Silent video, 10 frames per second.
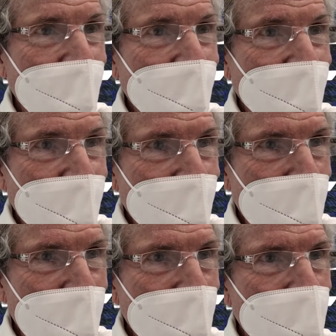
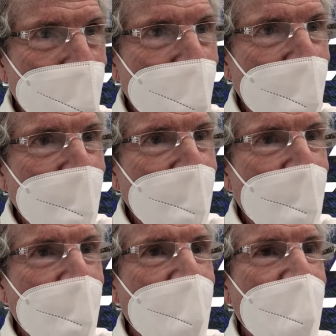government,
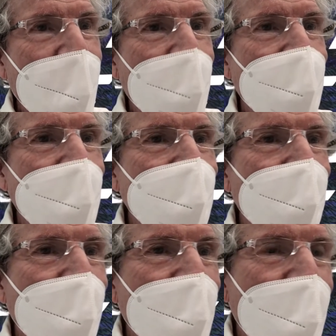and then
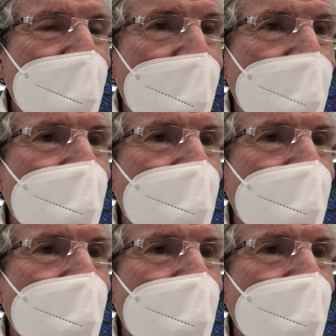you